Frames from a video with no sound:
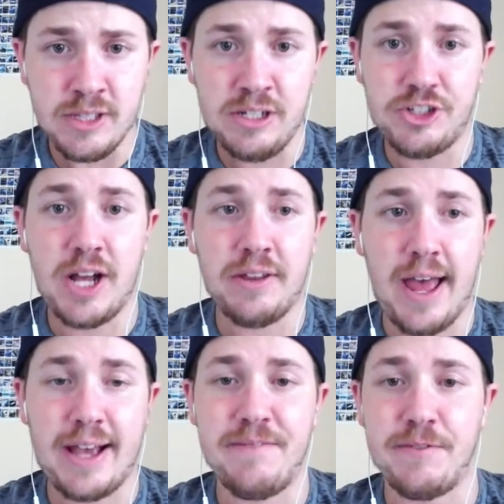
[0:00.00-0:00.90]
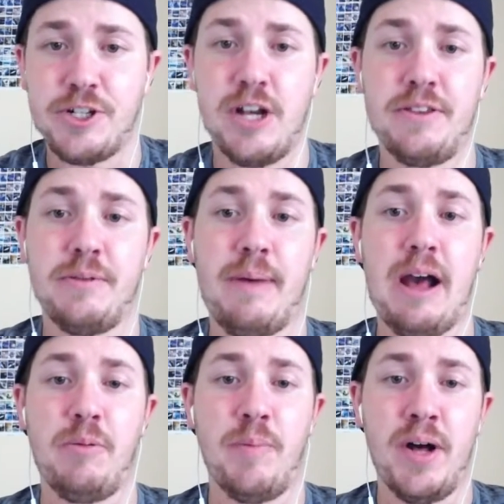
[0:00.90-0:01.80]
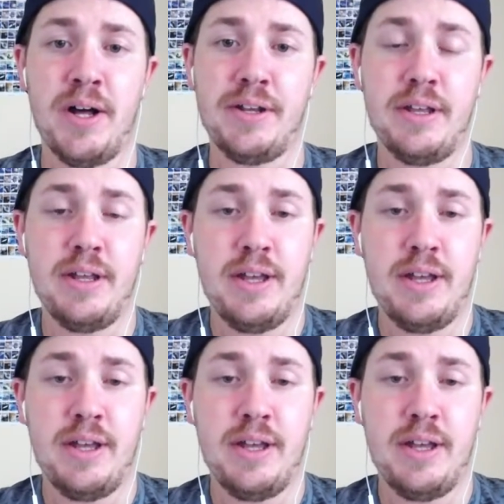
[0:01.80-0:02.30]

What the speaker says: John Lackey for Jonathan Papelbon.